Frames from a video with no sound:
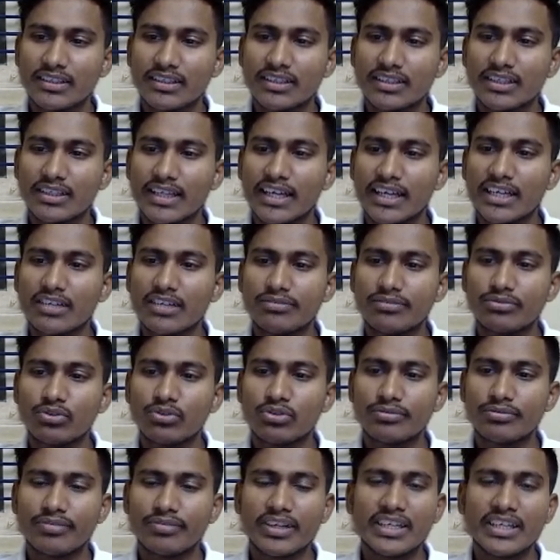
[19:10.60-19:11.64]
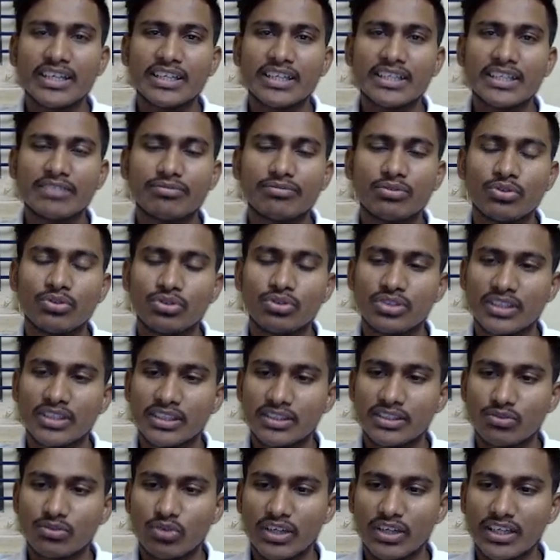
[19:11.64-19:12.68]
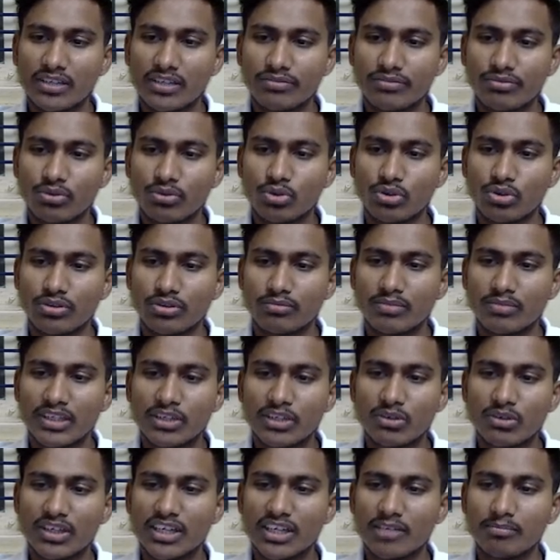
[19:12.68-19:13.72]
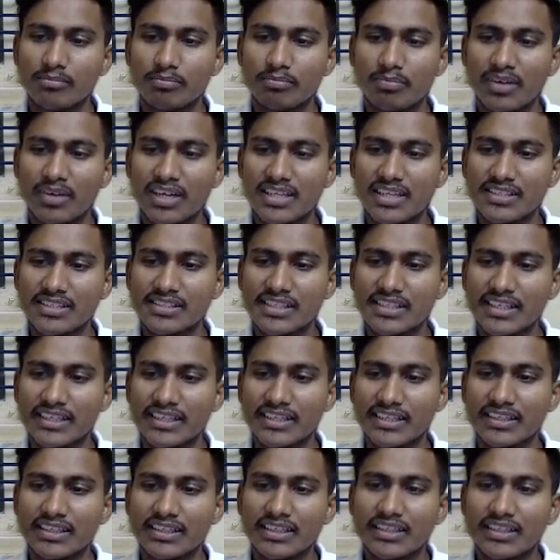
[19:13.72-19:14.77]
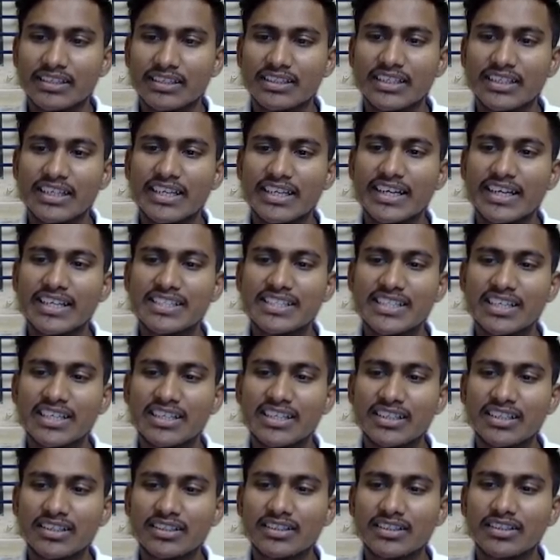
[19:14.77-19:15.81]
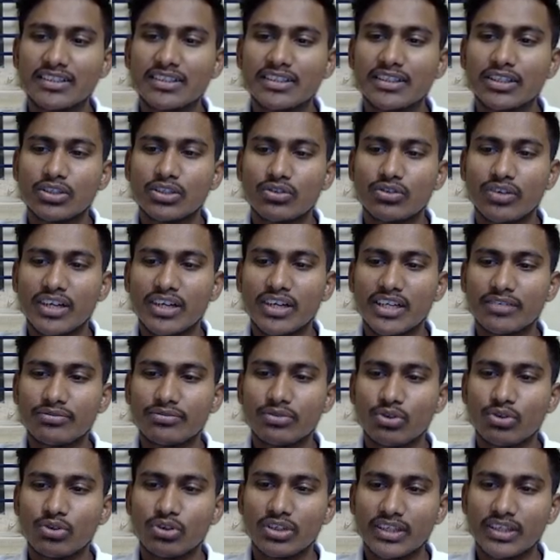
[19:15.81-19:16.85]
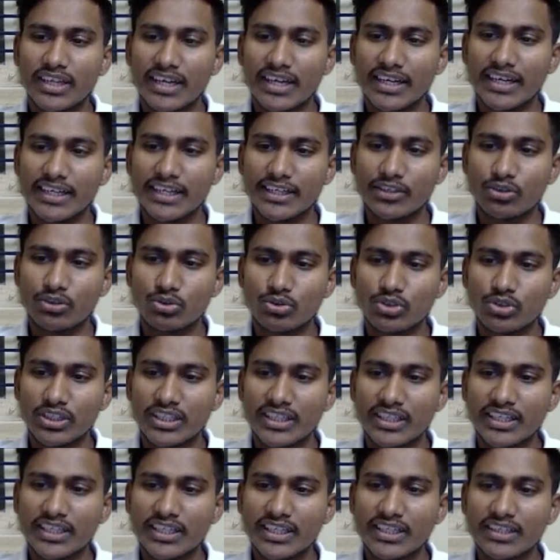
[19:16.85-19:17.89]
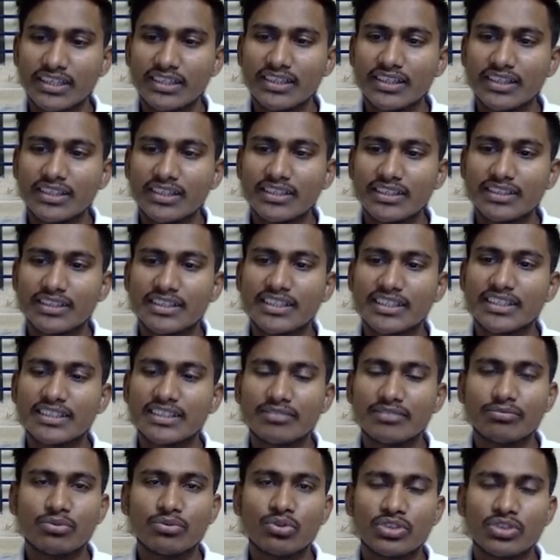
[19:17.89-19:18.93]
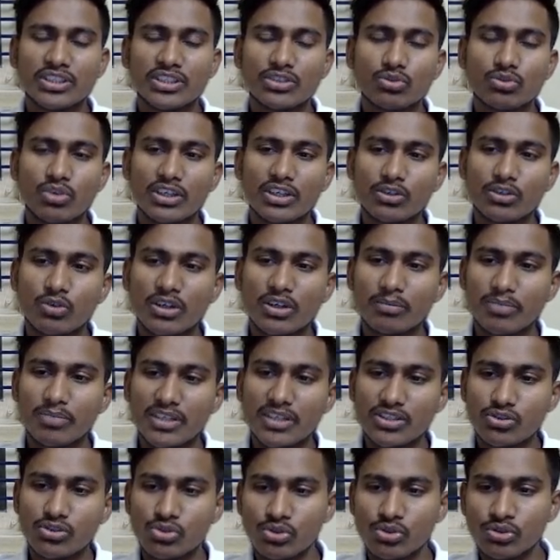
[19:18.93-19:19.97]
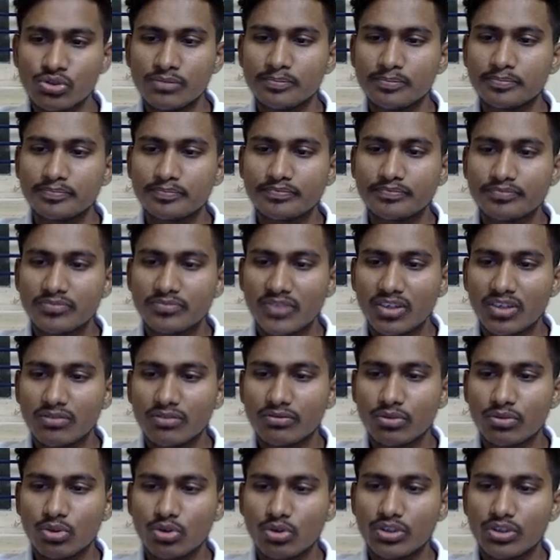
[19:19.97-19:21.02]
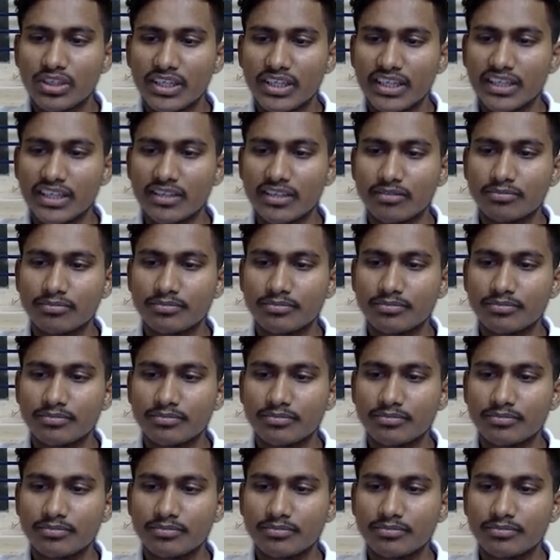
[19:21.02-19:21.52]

Carry 4. 5 4s are 24. It will come plus here. 3 8s are 24. Carry 2 here. 3 4s are 12. 12 plus 2 14.